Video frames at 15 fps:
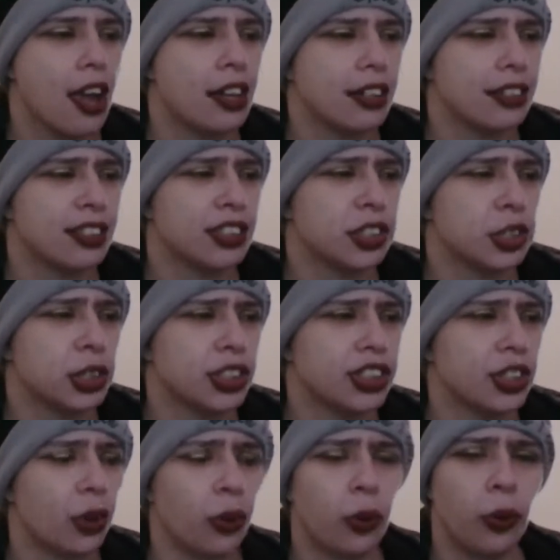And it's
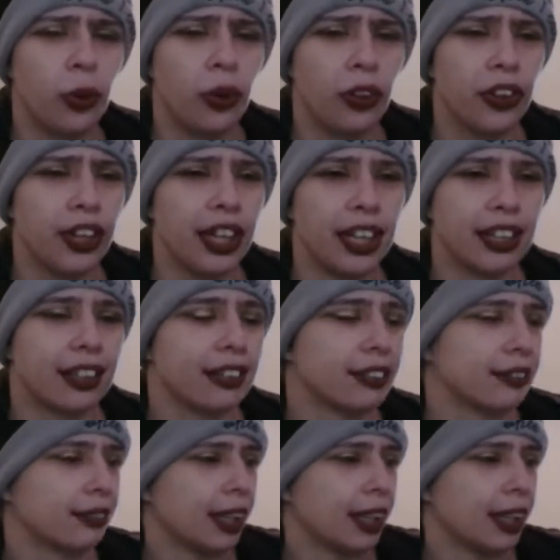just a whole thing.